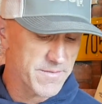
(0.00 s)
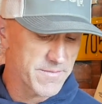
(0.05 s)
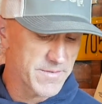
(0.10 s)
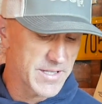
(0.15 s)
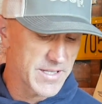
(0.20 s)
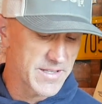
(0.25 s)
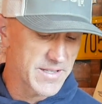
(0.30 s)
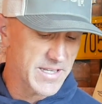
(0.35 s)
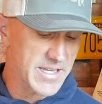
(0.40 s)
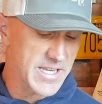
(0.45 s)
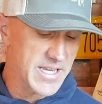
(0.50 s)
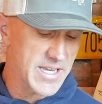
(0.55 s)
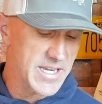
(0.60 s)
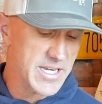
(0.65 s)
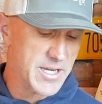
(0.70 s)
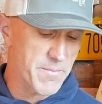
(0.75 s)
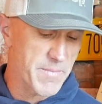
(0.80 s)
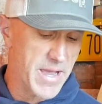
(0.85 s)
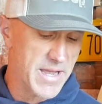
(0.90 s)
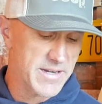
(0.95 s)
Then the king
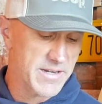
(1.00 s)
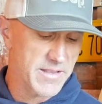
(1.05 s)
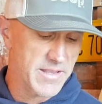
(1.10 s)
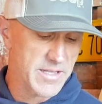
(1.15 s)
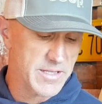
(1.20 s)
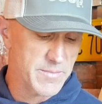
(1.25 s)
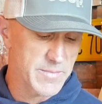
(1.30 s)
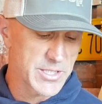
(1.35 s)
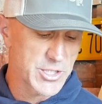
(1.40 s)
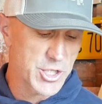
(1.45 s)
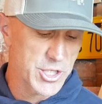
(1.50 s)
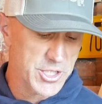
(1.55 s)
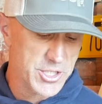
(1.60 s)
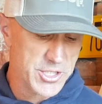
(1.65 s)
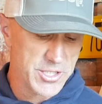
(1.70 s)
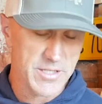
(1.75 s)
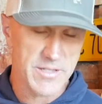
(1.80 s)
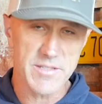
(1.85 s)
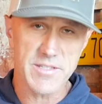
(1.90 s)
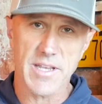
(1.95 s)
commanded that the
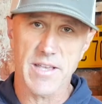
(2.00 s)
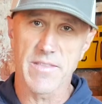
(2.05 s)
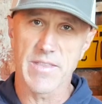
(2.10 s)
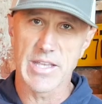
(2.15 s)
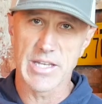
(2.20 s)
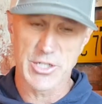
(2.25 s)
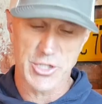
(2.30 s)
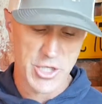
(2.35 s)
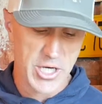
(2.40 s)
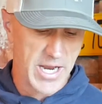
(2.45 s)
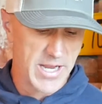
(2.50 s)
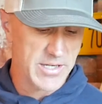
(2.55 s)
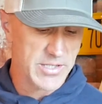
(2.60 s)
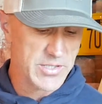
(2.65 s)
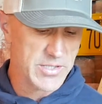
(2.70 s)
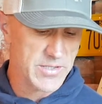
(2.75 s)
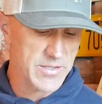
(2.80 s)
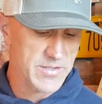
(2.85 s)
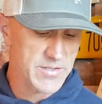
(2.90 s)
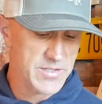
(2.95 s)
magicians and the
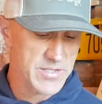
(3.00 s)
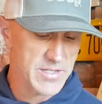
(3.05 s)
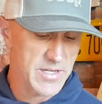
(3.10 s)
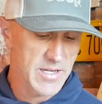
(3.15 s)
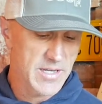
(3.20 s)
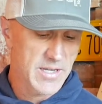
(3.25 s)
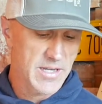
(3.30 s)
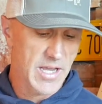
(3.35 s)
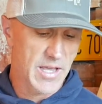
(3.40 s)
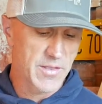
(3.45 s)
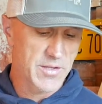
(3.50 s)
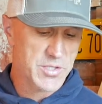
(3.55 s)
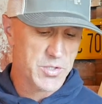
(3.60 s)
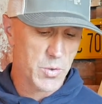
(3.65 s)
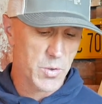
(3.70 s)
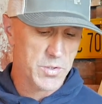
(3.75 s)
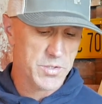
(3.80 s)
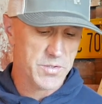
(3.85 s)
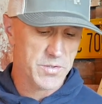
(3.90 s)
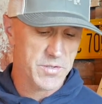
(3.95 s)
enchanters and the
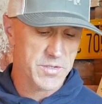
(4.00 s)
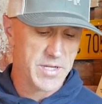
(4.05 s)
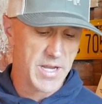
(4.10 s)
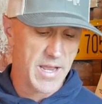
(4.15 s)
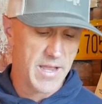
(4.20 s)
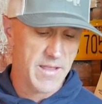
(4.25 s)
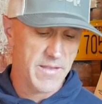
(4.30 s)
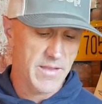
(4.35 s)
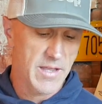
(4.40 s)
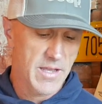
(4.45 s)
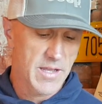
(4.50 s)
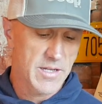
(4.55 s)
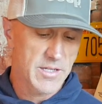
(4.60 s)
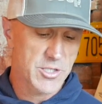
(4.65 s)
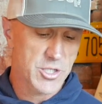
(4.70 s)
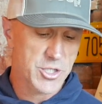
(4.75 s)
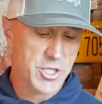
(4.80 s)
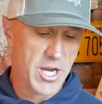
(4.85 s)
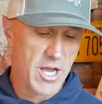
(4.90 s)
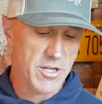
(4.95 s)
sorcerers and
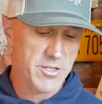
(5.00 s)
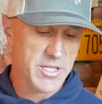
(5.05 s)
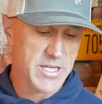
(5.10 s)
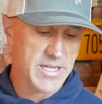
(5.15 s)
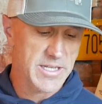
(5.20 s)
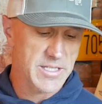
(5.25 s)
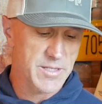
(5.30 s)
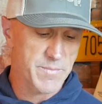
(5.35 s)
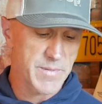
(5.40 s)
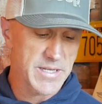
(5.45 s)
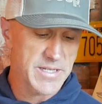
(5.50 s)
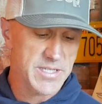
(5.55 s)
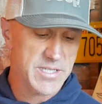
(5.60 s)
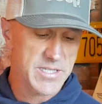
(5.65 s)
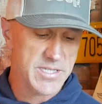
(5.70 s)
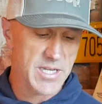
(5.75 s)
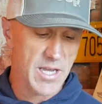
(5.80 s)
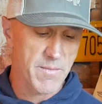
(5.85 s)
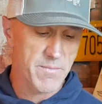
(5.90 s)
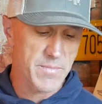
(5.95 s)
Chaldeans be
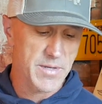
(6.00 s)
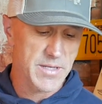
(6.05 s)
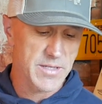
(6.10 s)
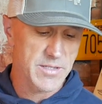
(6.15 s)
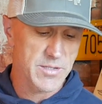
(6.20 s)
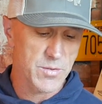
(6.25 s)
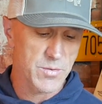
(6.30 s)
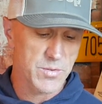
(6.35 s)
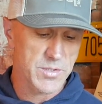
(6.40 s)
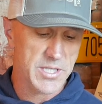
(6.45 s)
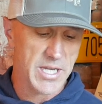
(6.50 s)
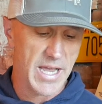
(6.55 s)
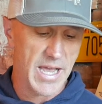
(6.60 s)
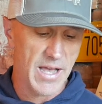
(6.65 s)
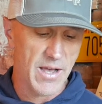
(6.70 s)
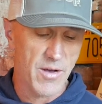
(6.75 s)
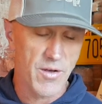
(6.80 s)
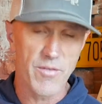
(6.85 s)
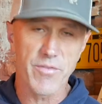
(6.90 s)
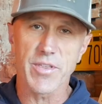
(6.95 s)
summoned to
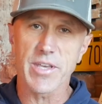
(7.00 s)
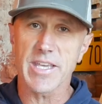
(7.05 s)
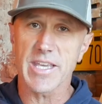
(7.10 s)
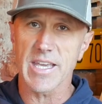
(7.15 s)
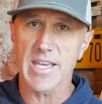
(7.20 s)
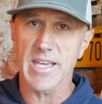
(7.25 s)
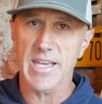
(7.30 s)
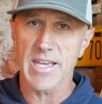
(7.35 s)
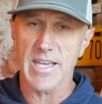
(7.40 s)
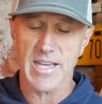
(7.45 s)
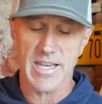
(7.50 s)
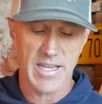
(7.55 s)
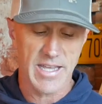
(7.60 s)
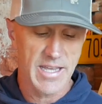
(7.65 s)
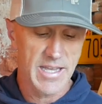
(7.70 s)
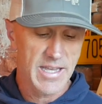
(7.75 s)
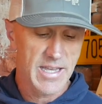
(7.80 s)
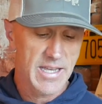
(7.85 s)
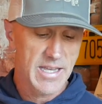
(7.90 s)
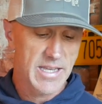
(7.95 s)
tell the king
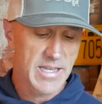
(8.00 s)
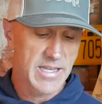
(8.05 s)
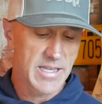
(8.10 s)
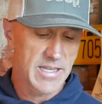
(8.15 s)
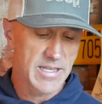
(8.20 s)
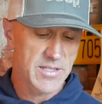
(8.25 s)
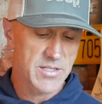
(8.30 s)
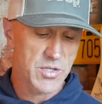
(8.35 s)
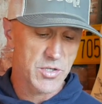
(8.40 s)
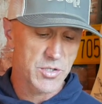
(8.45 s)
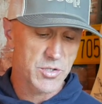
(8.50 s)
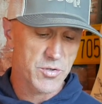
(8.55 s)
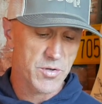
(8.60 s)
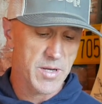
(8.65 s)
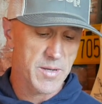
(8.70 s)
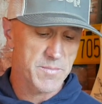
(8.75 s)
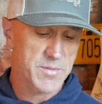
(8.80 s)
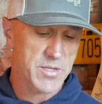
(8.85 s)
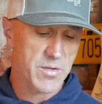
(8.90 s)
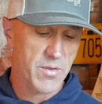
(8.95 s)
his
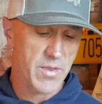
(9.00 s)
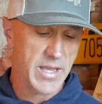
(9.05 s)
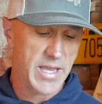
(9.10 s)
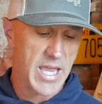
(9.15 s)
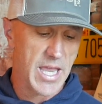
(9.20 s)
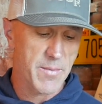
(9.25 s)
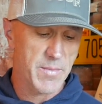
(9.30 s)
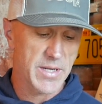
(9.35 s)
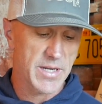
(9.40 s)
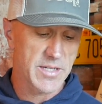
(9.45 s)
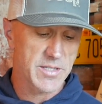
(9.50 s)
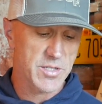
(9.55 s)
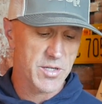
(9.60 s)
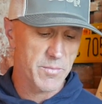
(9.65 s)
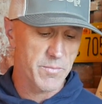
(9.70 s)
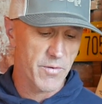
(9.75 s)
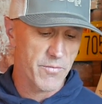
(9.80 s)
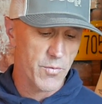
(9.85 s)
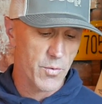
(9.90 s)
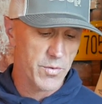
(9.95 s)
dream. So they came in and
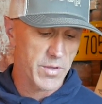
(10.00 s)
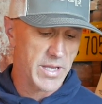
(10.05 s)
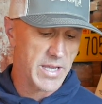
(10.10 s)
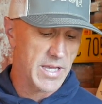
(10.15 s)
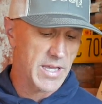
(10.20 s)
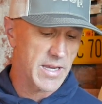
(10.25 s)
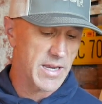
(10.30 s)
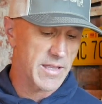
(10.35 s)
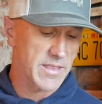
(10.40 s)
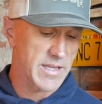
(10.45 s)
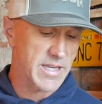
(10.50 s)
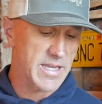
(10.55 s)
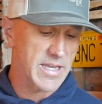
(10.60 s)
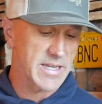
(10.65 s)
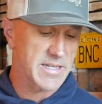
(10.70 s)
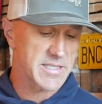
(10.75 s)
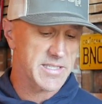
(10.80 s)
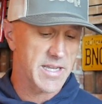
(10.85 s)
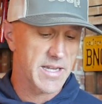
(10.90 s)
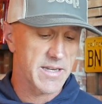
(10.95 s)
stood before the king, and the
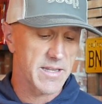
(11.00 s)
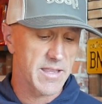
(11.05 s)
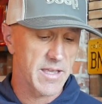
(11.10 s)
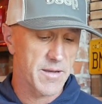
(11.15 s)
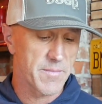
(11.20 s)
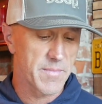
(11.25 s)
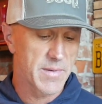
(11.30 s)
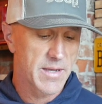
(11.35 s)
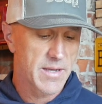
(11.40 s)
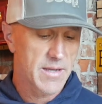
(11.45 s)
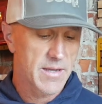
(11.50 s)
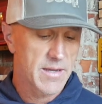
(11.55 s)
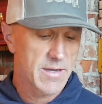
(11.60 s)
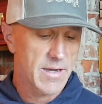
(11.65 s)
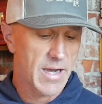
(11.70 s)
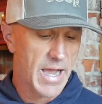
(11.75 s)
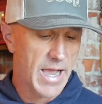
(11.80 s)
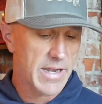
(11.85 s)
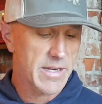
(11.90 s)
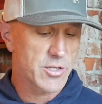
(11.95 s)
king said to them,
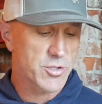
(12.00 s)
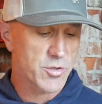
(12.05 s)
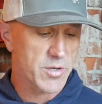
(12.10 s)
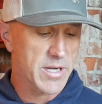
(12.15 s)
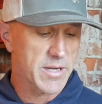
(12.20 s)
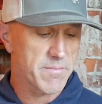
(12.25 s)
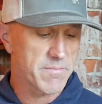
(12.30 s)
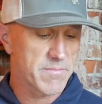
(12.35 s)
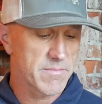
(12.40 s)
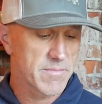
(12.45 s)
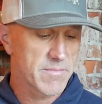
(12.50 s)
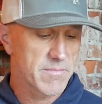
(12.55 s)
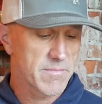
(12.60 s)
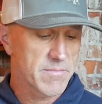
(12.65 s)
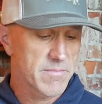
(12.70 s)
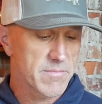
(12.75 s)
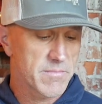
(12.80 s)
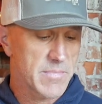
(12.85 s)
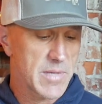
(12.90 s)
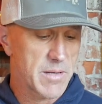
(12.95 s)
I had a dream,
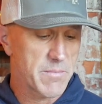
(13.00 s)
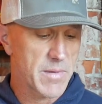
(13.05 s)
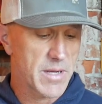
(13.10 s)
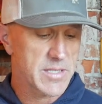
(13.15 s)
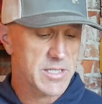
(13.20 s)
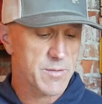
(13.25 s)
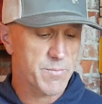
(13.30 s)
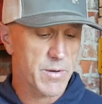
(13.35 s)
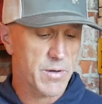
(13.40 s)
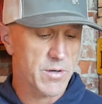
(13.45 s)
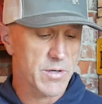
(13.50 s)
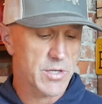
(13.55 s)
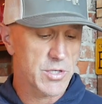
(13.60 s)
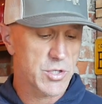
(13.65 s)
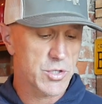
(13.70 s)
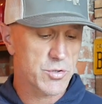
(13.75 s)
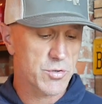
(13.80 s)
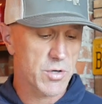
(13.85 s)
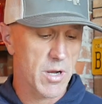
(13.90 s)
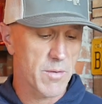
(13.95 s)
and my spirit
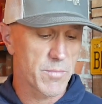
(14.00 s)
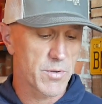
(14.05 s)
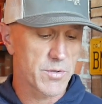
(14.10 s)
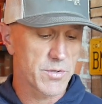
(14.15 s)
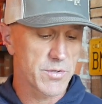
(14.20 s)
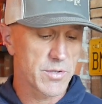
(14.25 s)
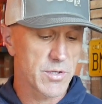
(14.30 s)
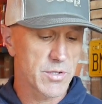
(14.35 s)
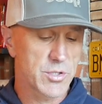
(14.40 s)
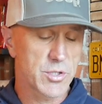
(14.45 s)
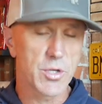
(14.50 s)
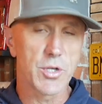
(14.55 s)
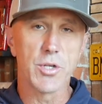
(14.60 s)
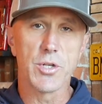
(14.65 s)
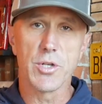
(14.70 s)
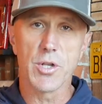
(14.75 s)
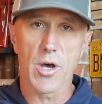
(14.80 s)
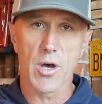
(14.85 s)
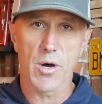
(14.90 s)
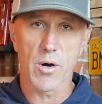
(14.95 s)
is troubled to
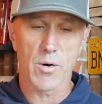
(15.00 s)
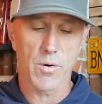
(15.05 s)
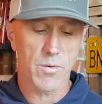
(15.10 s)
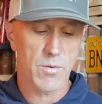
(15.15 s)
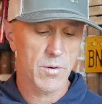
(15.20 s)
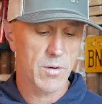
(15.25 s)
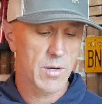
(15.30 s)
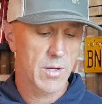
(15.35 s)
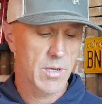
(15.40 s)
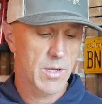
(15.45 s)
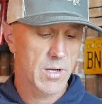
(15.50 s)
know